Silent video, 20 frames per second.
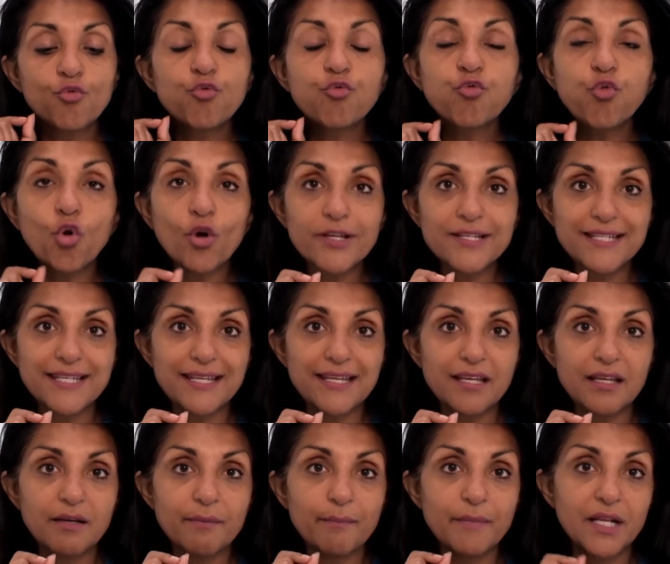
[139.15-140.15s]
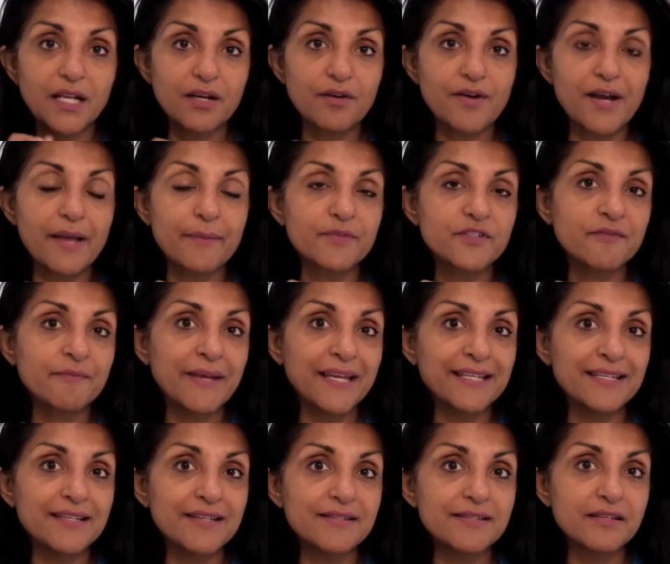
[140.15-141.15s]
40 milligrams of
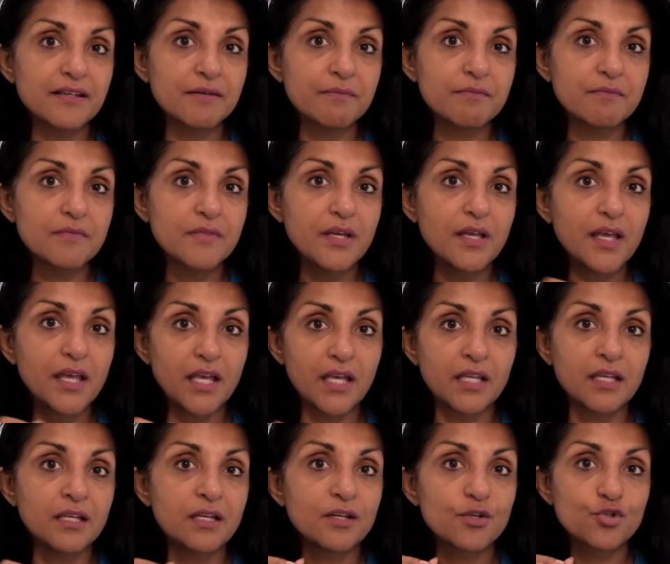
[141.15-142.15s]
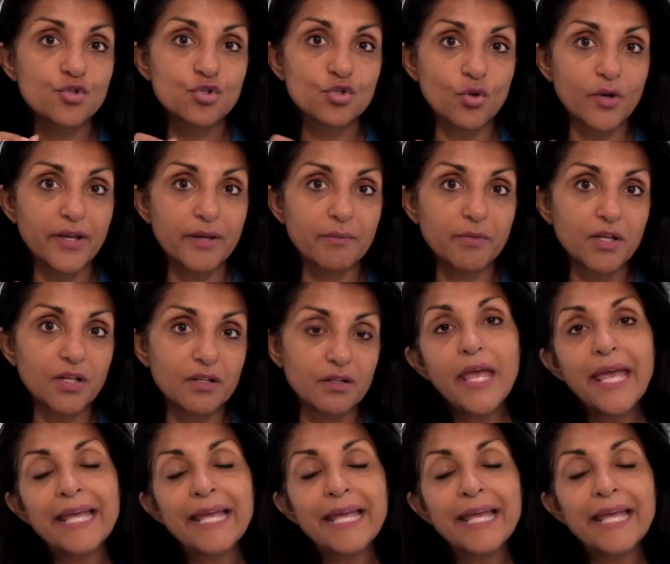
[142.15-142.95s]
magnesium in soya milk.